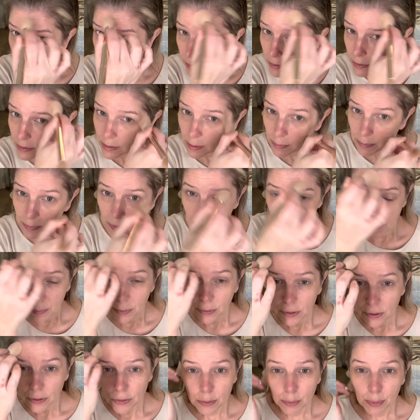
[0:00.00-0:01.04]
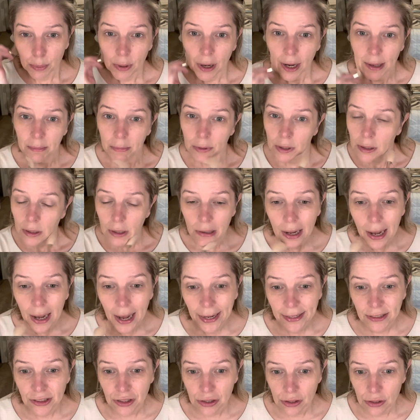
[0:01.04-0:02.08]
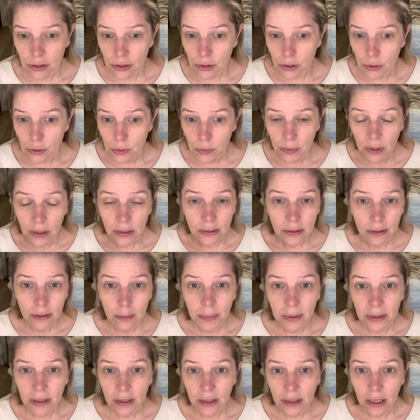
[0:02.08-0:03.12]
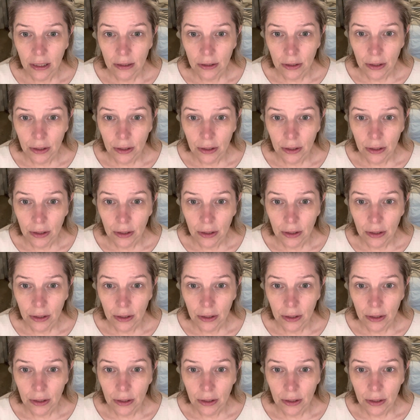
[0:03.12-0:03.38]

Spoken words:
Some people use a primer. I just do a little bit of color